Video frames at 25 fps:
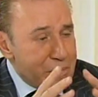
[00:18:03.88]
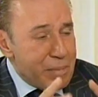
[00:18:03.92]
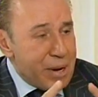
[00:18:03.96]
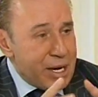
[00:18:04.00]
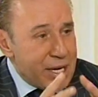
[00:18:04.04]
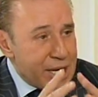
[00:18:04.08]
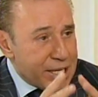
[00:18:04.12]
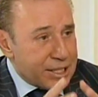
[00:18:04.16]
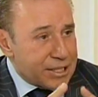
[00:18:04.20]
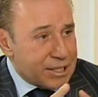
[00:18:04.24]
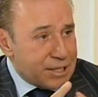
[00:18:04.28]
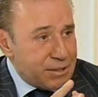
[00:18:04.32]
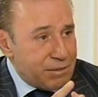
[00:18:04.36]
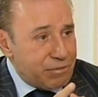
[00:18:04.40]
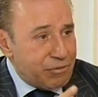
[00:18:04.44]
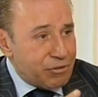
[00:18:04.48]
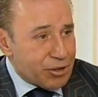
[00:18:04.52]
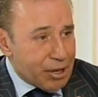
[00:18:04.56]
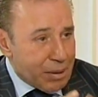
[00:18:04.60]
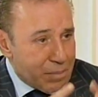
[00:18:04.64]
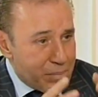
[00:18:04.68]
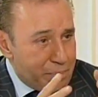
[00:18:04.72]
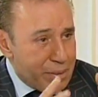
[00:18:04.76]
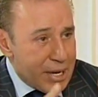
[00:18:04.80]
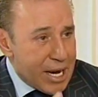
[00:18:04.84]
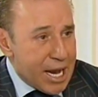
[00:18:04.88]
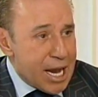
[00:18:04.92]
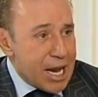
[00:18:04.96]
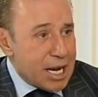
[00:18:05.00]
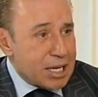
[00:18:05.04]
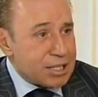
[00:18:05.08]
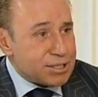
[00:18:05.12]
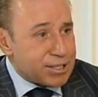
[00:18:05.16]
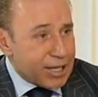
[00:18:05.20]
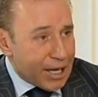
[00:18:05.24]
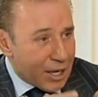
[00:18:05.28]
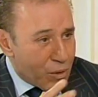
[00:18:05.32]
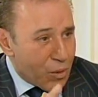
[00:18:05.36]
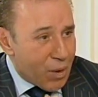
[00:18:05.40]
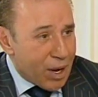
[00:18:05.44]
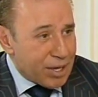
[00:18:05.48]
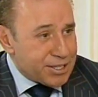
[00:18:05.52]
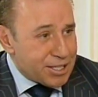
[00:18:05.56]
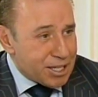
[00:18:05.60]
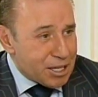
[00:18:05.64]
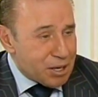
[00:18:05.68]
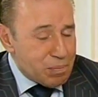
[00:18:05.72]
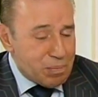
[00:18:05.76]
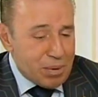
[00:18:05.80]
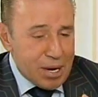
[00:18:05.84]
melanin from plant
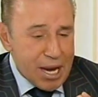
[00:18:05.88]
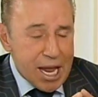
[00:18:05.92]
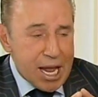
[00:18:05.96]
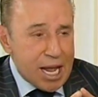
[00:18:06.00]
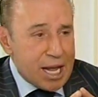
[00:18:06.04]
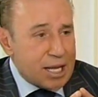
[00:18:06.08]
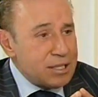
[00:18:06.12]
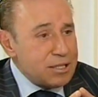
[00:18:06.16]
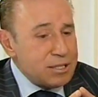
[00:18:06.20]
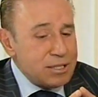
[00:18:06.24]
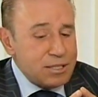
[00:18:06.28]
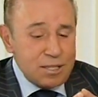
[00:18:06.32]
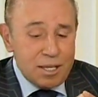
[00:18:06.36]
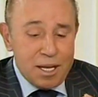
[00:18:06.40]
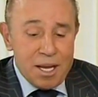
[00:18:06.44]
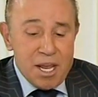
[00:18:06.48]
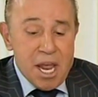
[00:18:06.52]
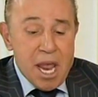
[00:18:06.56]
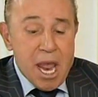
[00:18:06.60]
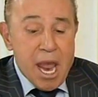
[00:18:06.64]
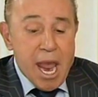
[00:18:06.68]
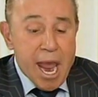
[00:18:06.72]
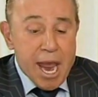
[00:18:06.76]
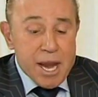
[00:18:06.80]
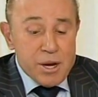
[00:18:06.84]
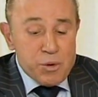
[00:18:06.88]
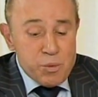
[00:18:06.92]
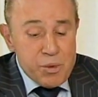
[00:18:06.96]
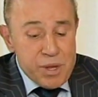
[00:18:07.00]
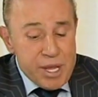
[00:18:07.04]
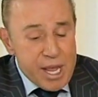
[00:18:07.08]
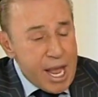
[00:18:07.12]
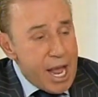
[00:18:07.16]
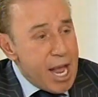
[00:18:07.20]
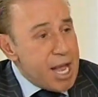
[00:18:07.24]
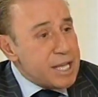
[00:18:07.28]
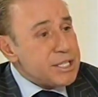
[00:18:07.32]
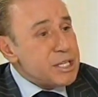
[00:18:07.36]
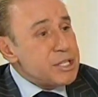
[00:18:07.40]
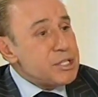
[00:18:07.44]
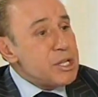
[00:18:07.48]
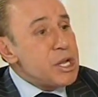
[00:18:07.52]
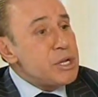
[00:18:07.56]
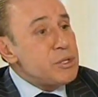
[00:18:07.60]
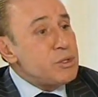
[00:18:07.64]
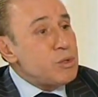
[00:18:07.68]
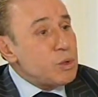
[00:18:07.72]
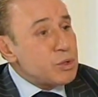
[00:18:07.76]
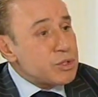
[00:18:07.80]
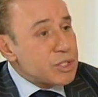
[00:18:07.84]
aquatic plants and we added
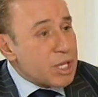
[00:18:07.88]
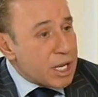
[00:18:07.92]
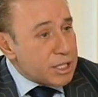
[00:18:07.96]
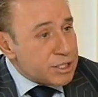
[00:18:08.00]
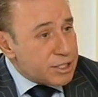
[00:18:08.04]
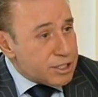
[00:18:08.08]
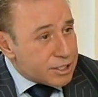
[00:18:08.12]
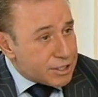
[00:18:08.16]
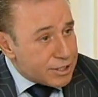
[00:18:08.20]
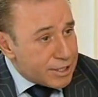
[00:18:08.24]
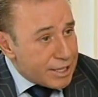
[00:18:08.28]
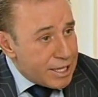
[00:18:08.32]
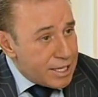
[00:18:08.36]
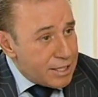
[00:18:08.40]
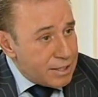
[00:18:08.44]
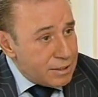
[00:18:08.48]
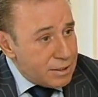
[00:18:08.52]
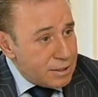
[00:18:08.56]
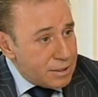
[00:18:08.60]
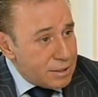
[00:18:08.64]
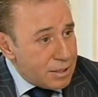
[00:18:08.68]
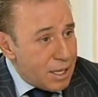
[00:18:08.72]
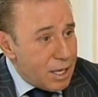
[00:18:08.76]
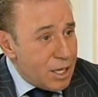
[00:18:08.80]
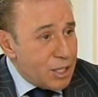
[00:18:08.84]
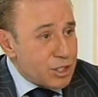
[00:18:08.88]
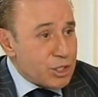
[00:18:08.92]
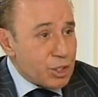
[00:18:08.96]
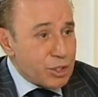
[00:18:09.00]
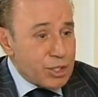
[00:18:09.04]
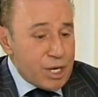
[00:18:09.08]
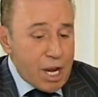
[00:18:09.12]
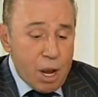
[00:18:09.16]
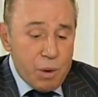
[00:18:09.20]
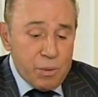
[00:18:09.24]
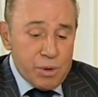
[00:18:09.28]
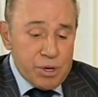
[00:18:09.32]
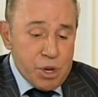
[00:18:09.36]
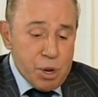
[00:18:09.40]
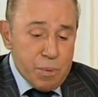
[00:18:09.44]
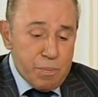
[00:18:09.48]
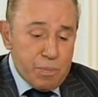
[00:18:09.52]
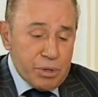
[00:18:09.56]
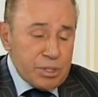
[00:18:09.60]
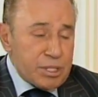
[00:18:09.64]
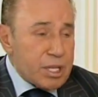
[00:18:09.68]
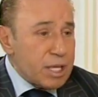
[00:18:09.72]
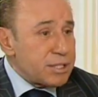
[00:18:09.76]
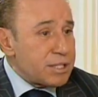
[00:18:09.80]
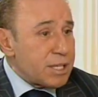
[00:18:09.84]
into sunscreens so now when you
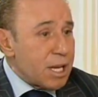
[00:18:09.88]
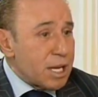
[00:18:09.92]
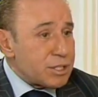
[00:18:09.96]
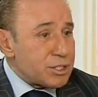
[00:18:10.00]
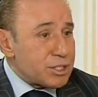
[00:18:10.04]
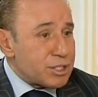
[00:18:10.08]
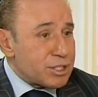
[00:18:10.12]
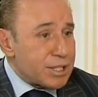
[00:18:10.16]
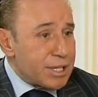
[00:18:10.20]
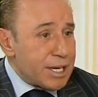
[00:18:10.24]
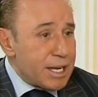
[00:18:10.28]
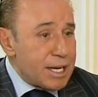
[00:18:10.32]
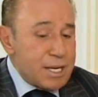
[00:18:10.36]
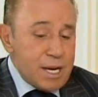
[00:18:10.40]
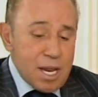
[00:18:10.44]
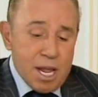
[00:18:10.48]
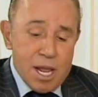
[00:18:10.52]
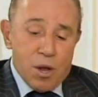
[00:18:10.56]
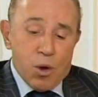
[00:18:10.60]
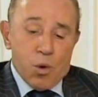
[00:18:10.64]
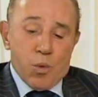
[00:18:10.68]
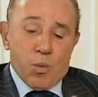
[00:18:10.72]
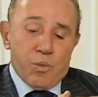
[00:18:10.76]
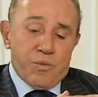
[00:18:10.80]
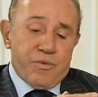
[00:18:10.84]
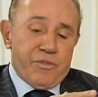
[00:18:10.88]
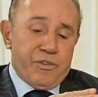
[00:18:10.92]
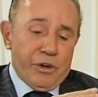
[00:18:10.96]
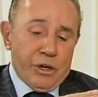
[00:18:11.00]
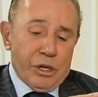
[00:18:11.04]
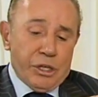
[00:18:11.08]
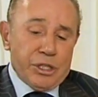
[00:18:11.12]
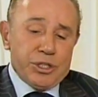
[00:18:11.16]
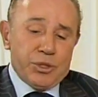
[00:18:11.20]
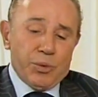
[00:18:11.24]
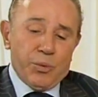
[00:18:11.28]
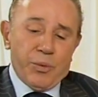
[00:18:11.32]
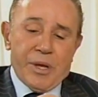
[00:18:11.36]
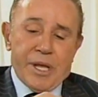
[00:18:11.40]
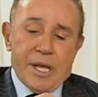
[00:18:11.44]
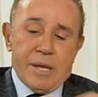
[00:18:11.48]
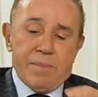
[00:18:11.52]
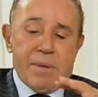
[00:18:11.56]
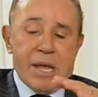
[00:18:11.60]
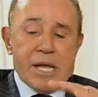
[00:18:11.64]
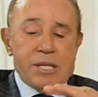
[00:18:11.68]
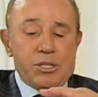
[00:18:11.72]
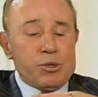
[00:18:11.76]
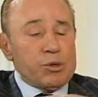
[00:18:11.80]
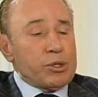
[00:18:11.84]
put the sunscreen first we
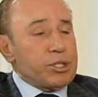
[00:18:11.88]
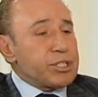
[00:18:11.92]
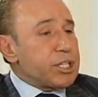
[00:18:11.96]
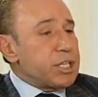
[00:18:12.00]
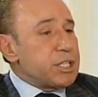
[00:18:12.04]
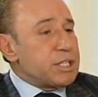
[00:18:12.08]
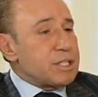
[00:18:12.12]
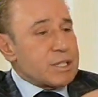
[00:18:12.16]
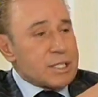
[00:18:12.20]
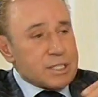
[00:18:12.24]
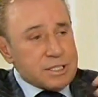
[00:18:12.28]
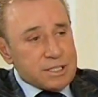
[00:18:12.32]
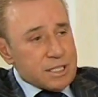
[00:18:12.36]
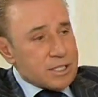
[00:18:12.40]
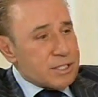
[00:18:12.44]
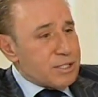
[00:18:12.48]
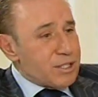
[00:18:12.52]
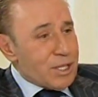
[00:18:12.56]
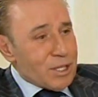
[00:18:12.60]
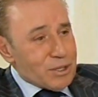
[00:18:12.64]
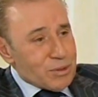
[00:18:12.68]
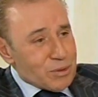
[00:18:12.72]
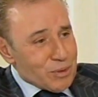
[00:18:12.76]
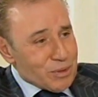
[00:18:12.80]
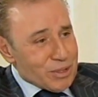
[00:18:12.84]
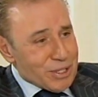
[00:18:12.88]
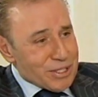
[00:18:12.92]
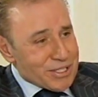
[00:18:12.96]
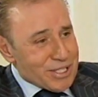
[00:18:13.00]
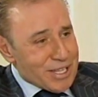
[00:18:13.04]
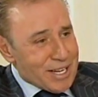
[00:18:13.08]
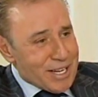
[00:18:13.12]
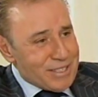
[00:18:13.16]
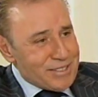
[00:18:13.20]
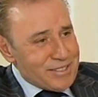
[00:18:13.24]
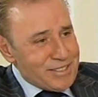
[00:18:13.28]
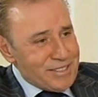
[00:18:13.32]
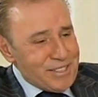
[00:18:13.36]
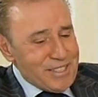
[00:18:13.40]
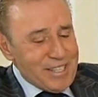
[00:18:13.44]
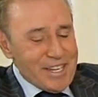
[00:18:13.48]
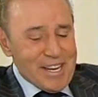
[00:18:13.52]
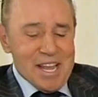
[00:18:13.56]
made your skin resistant to the sun